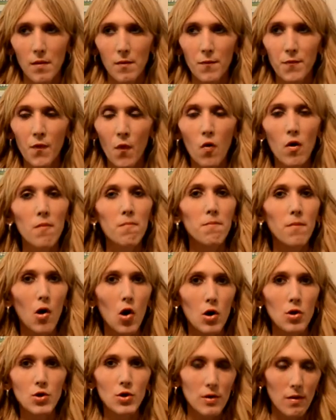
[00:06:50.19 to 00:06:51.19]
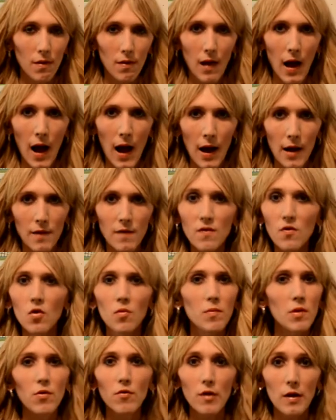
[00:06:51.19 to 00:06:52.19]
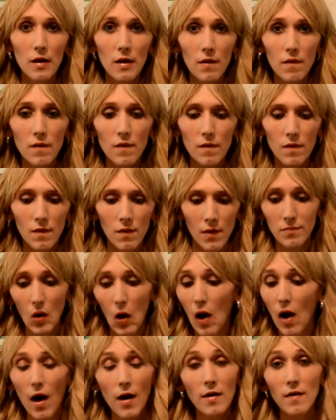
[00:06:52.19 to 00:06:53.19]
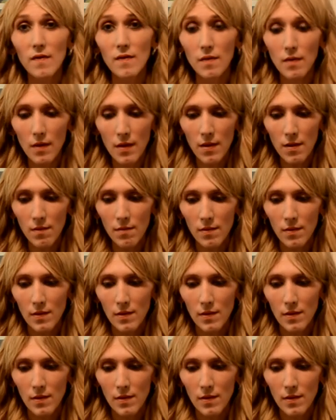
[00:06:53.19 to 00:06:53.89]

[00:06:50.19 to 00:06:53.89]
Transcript: for marginalized communities. Honestly,